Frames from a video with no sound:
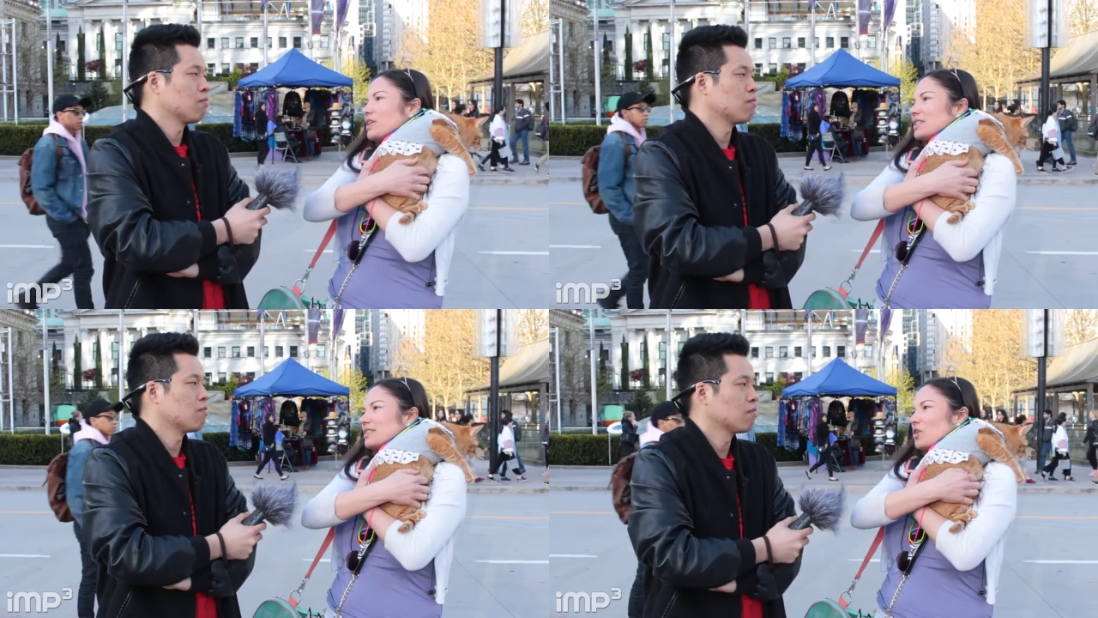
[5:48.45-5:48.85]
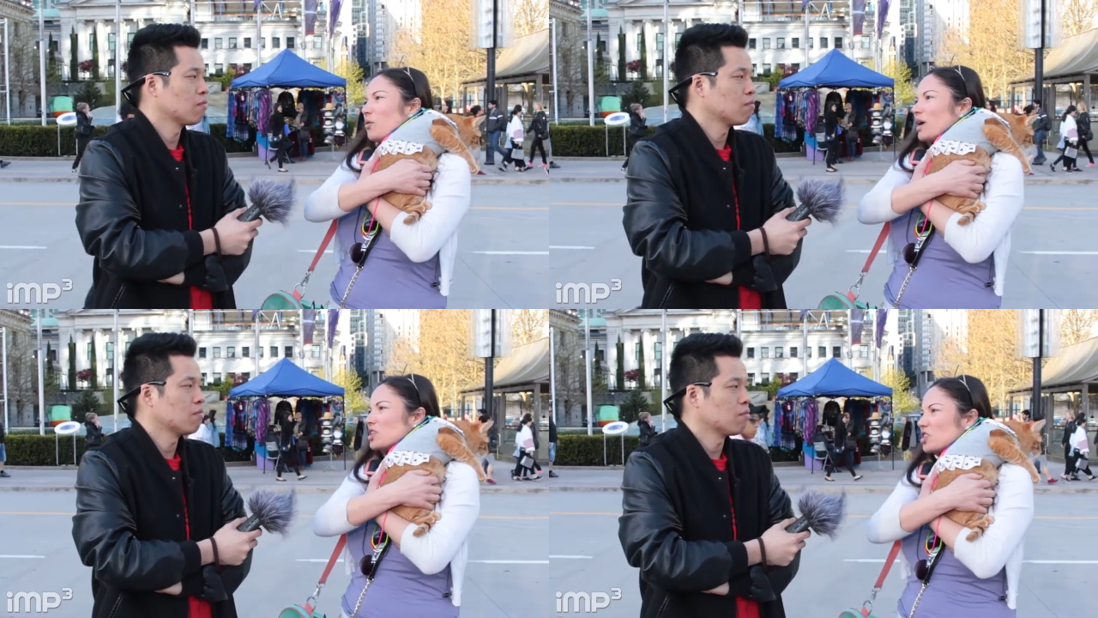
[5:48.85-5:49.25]
Speaker 1: these
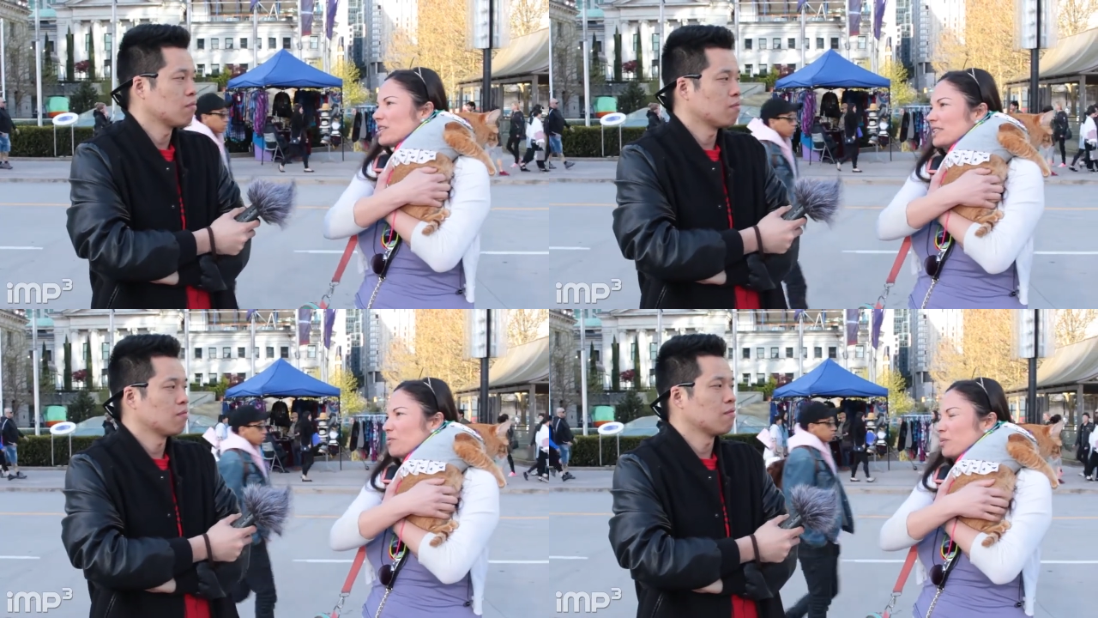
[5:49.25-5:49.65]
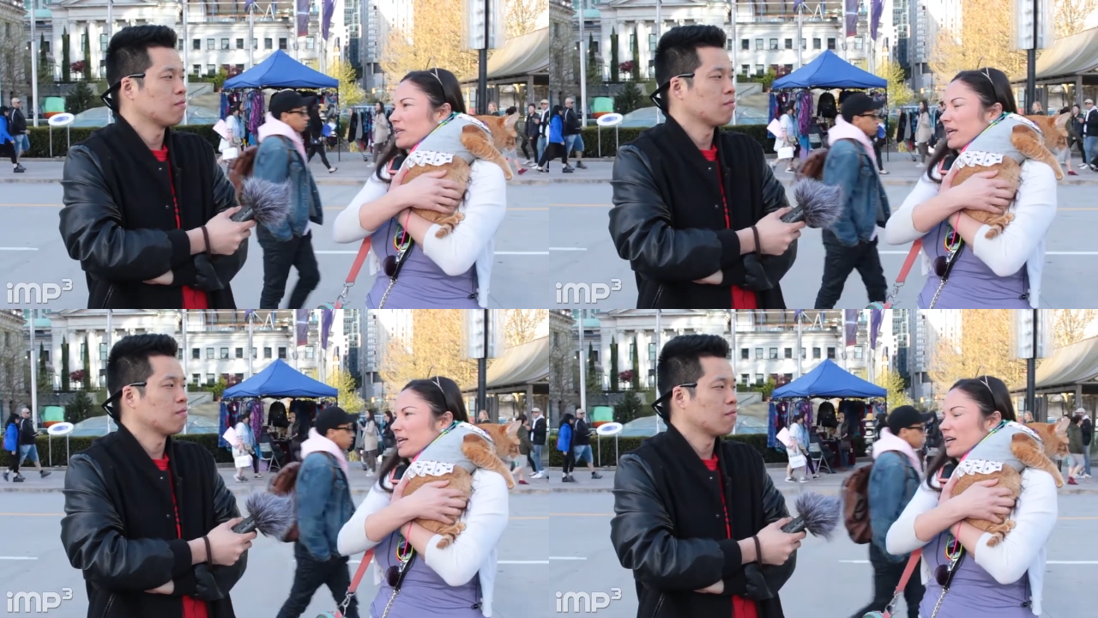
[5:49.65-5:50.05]
questions. It'd be
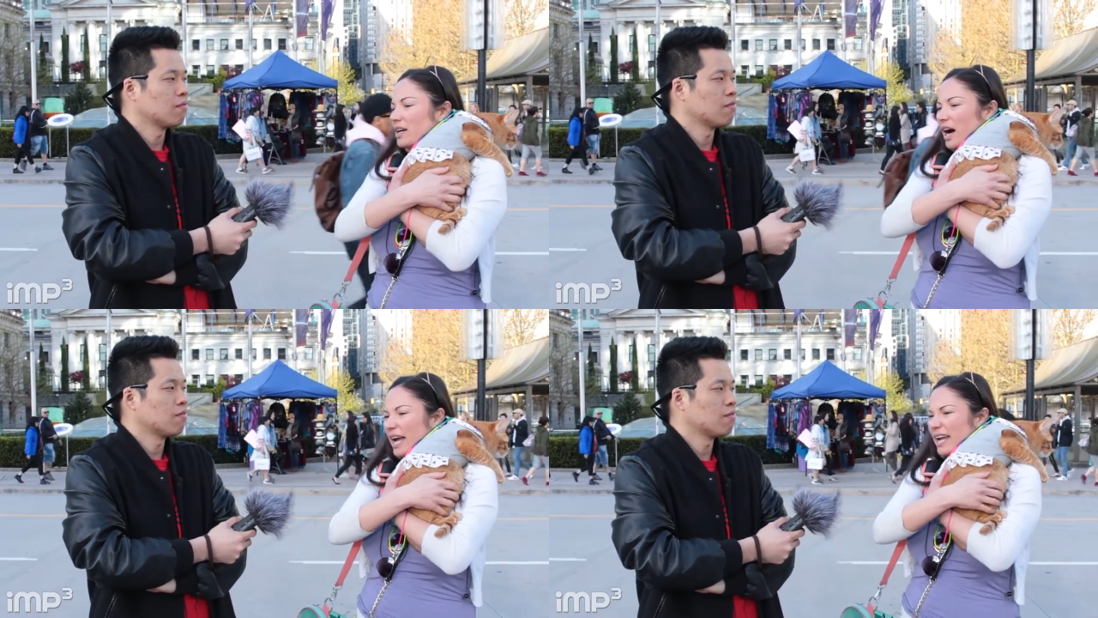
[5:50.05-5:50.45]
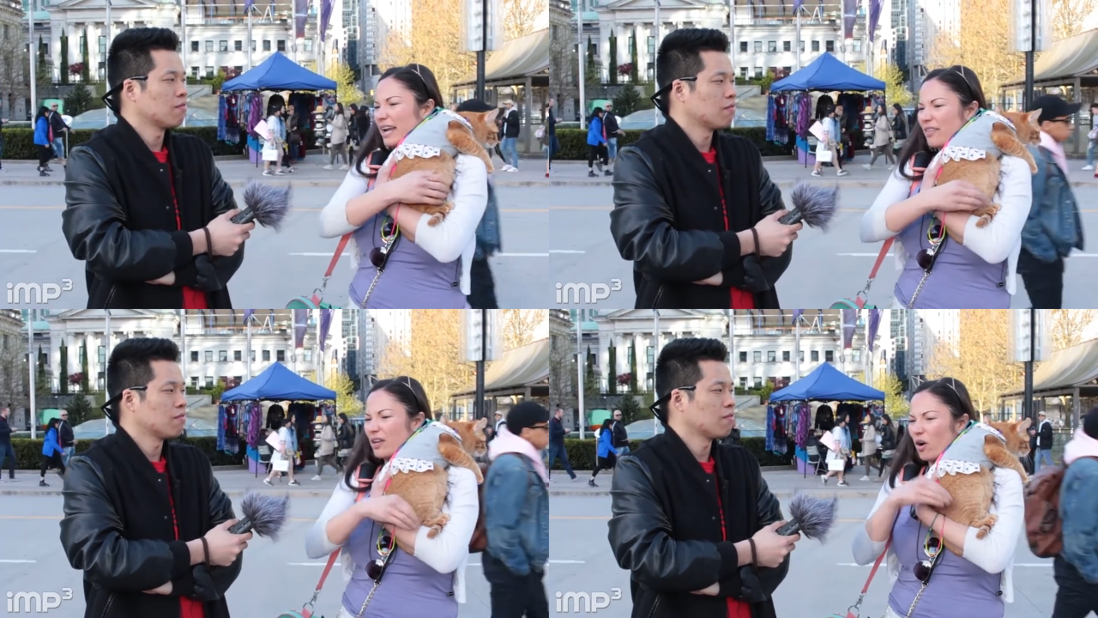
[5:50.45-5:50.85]
like, I can
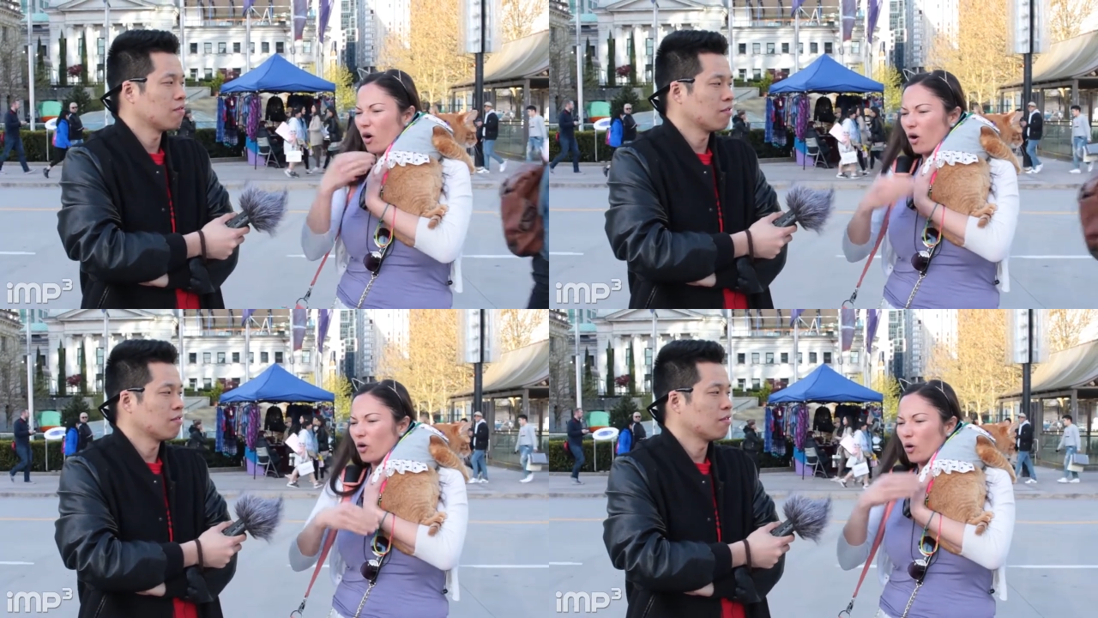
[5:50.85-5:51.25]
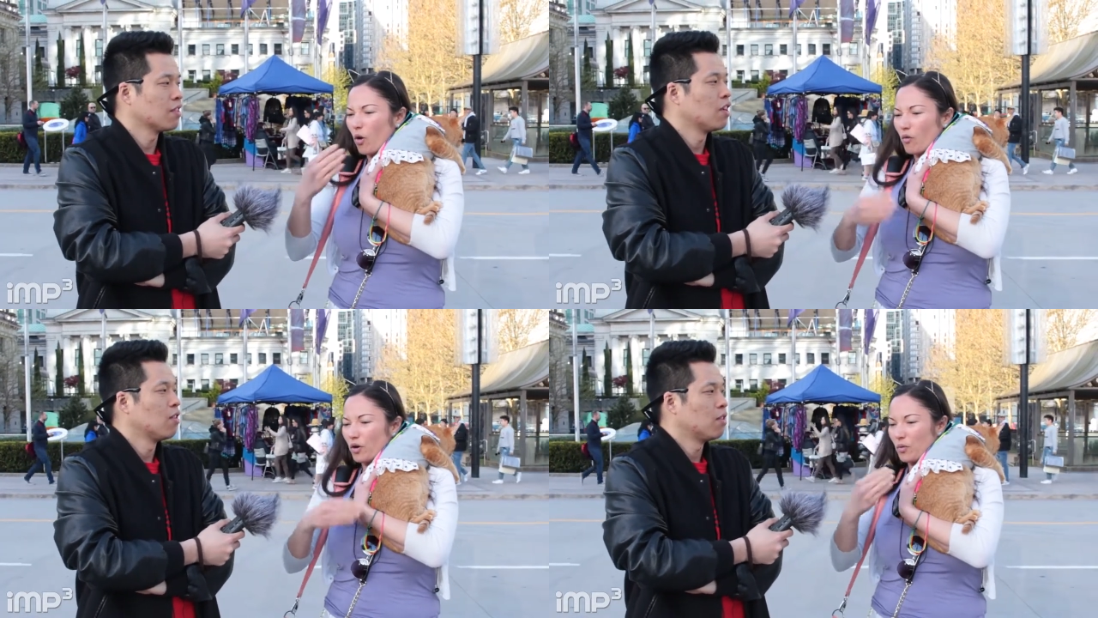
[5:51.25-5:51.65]
get that
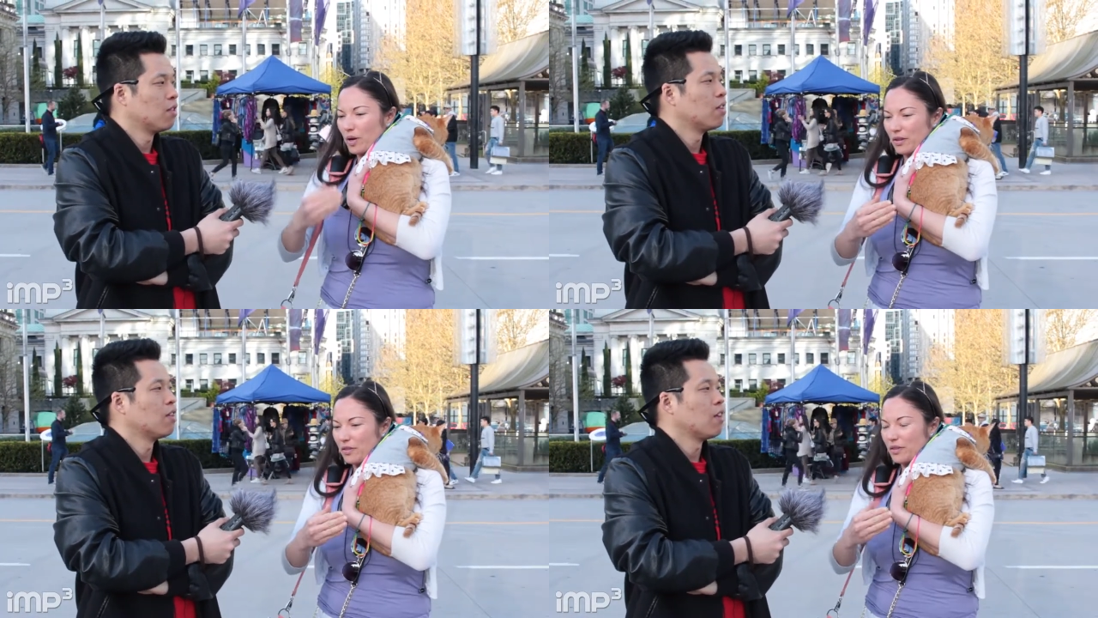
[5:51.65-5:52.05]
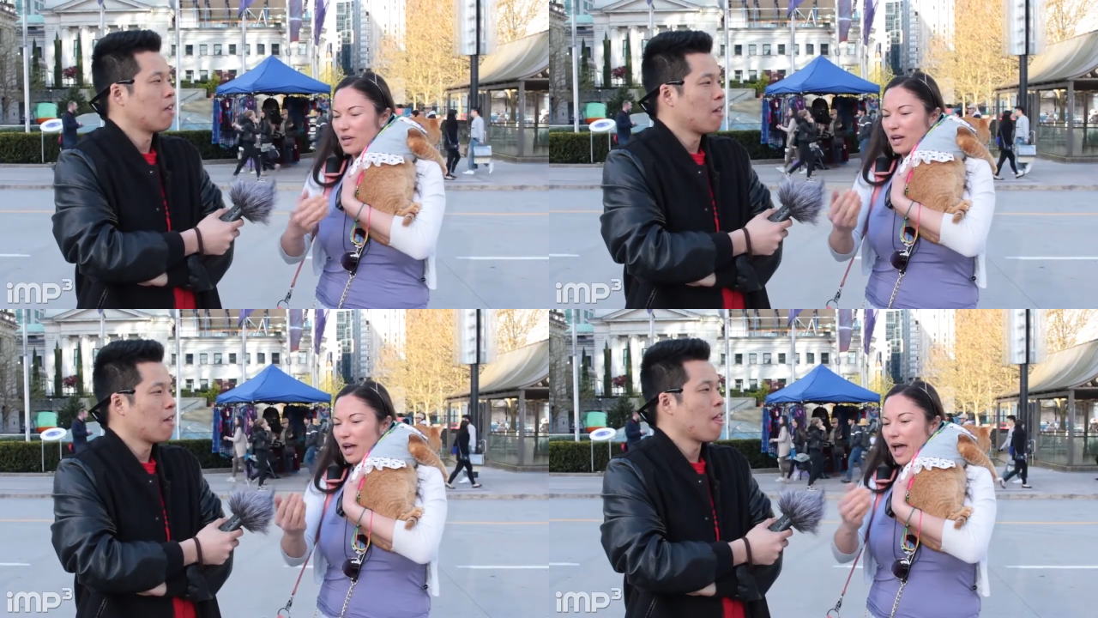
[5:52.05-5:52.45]
all over with
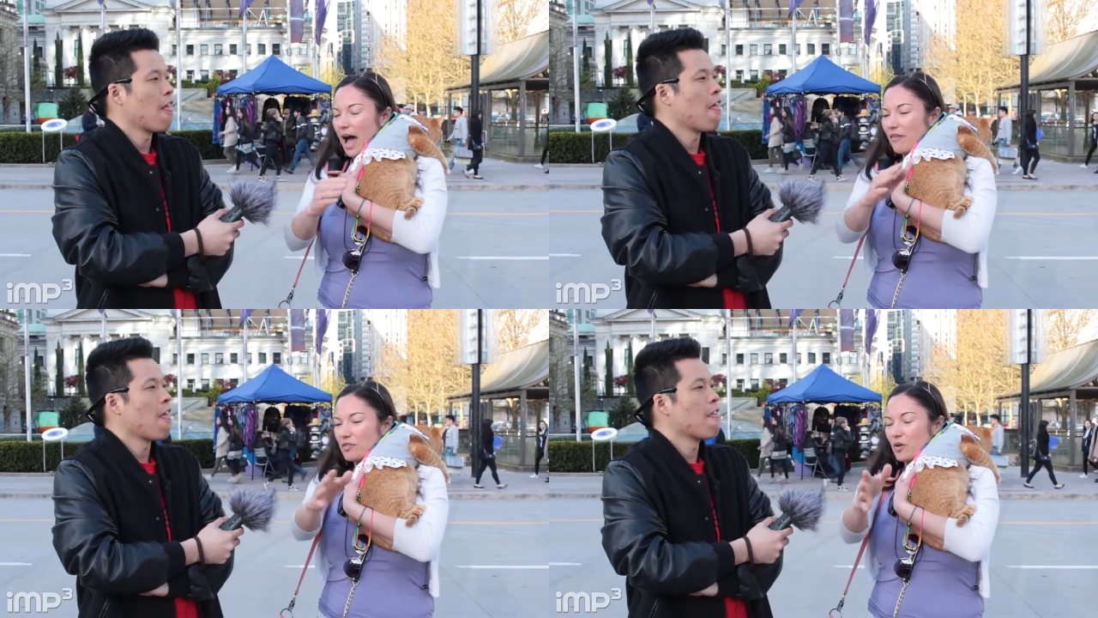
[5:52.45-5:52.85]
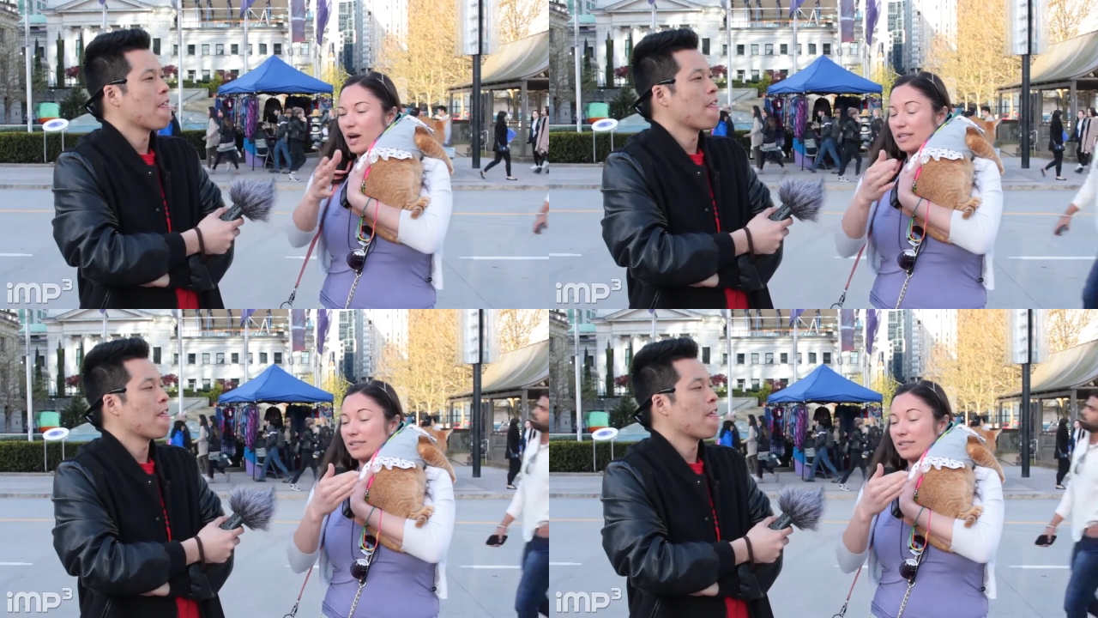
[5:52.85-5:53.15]
after I